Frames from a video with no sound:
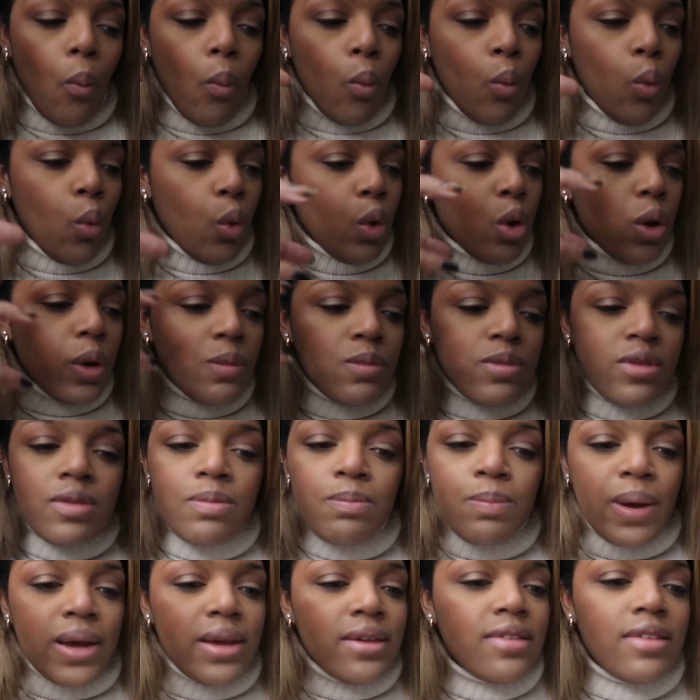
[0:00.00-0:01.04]
warm,
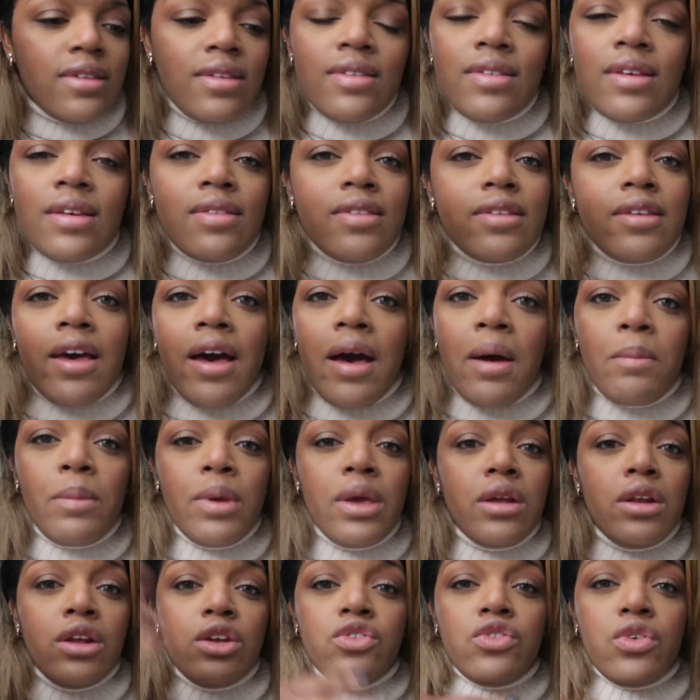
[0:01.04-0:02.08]
spicy scents got me
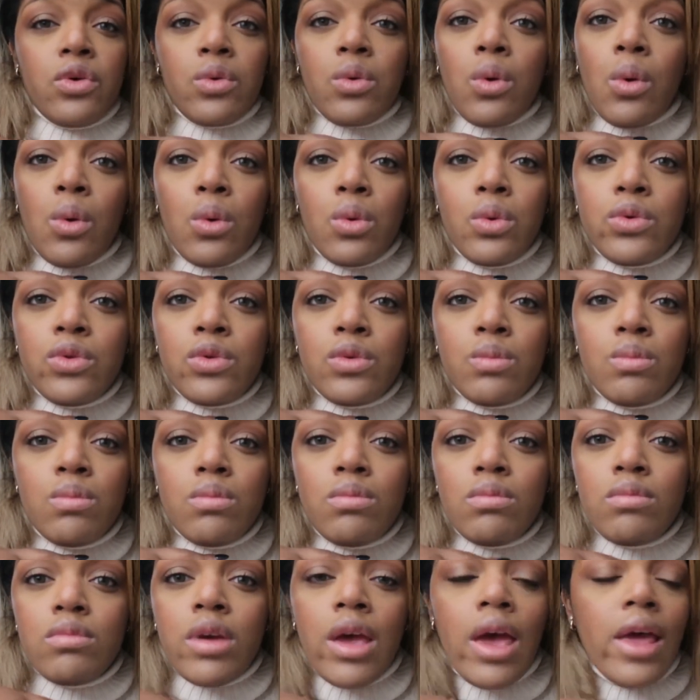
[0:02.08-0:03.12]
in a chokehold
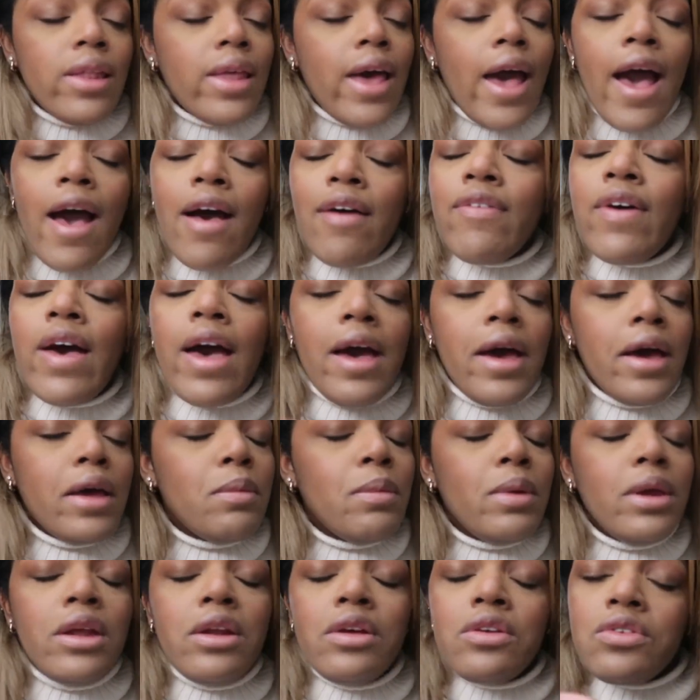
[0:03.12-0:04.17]
and have had
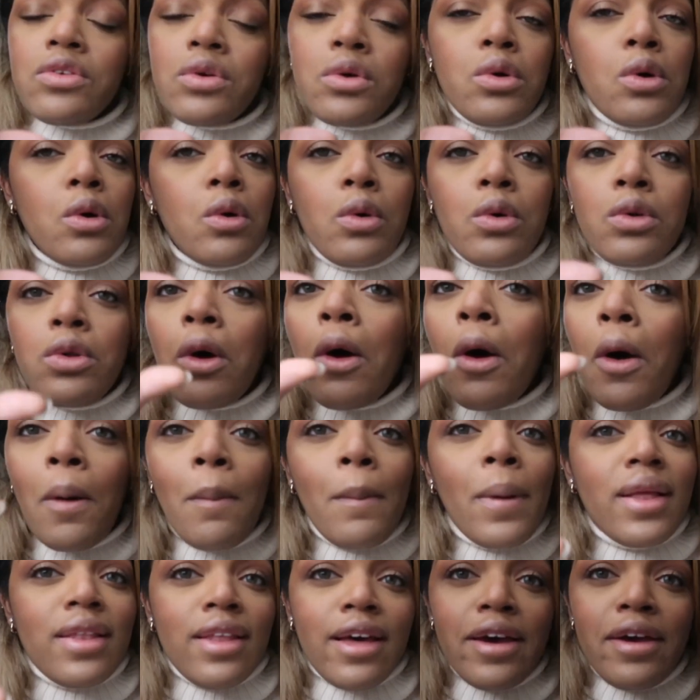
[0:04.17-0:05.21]
me in a chokehold all
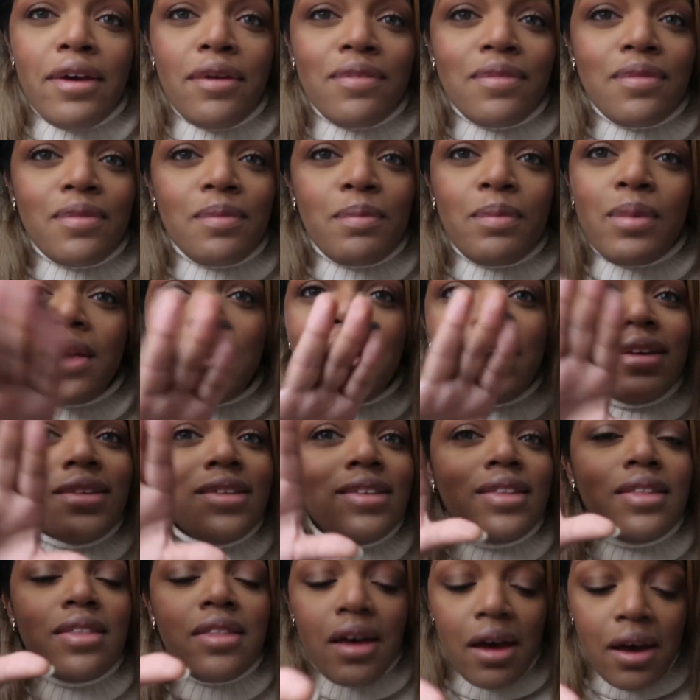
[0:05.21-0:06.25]
my life, because
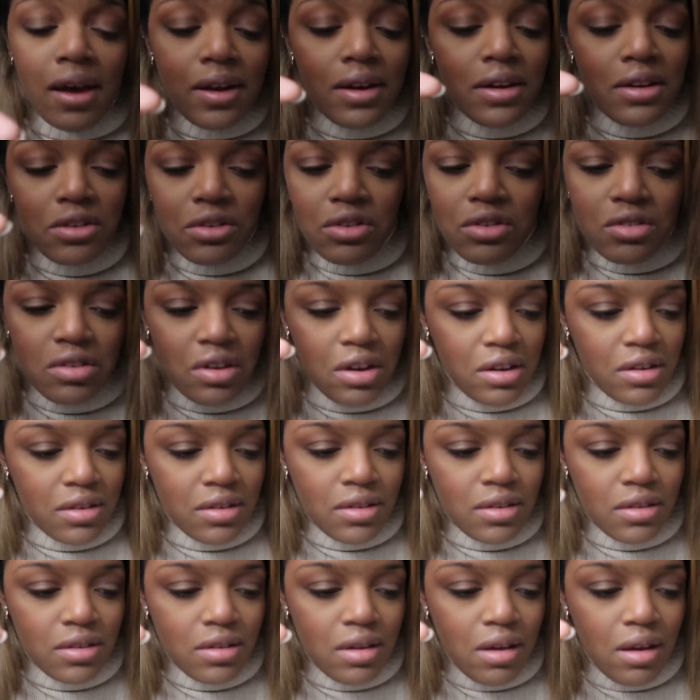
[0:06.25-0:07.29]
that is
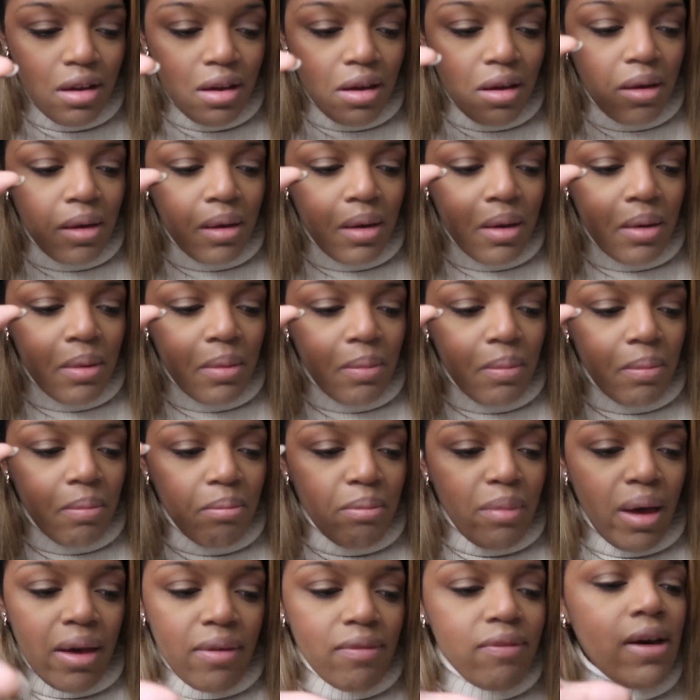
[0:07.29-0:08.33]
just
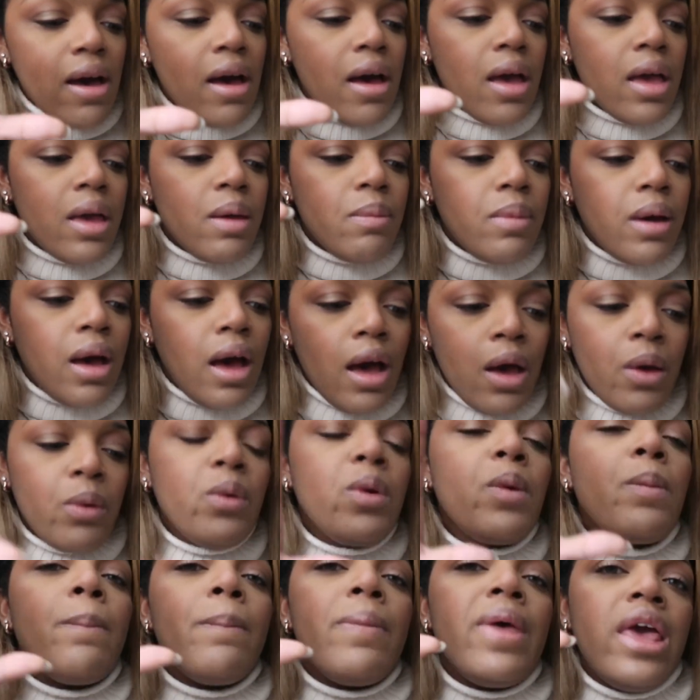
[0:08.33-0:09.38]
my vibe. I
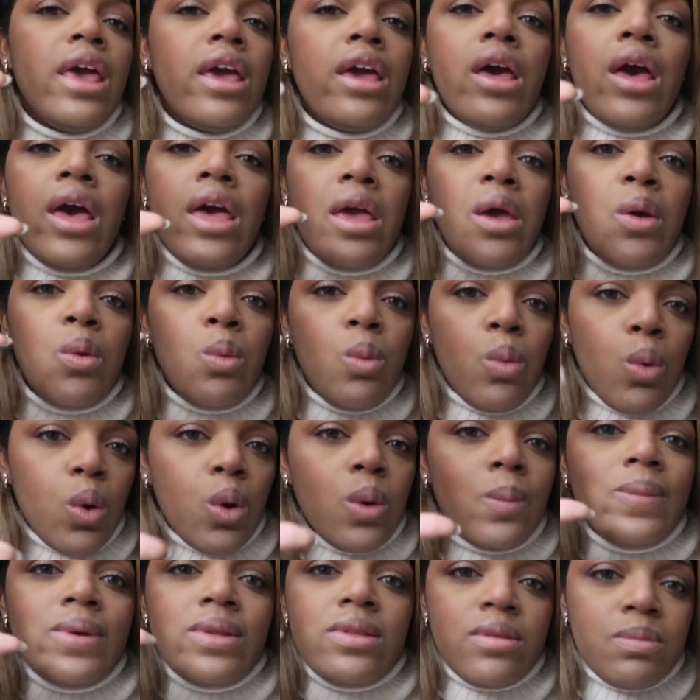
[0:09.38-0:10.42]
will pick a
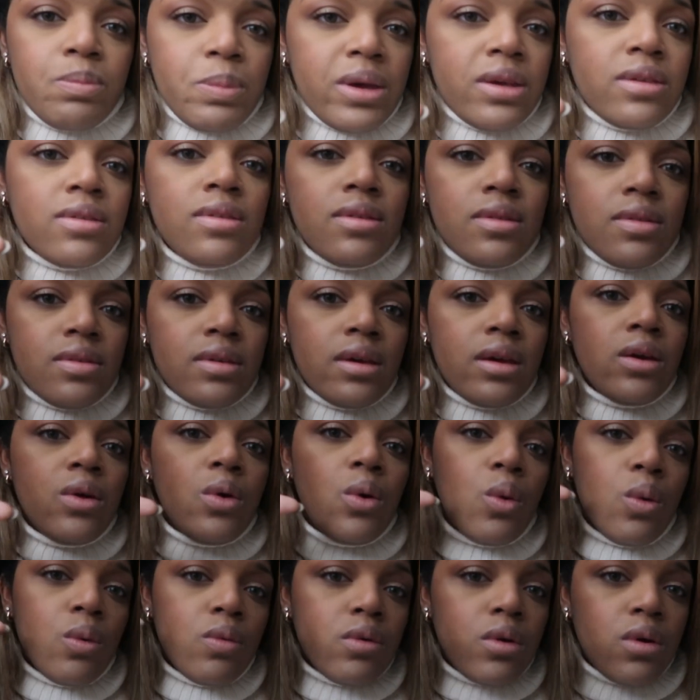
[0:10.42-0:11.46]
warm and spicy scent
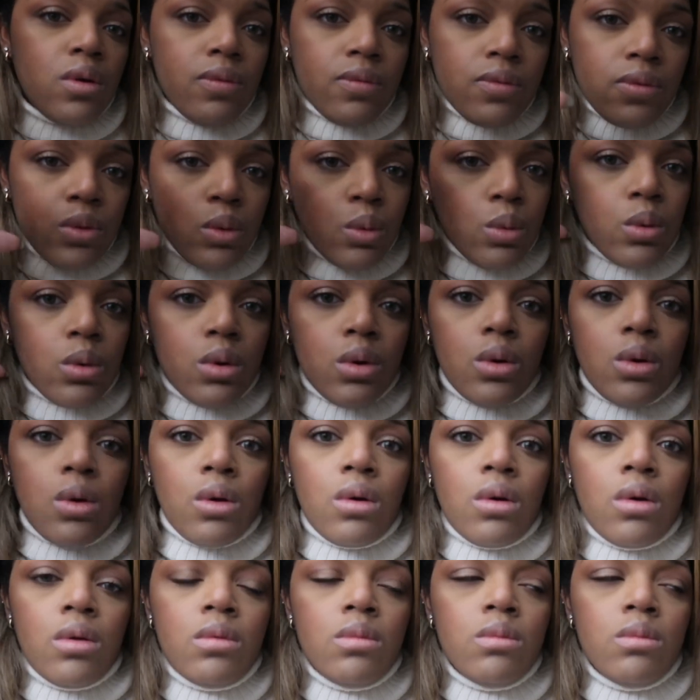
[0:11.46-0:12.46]
over a floral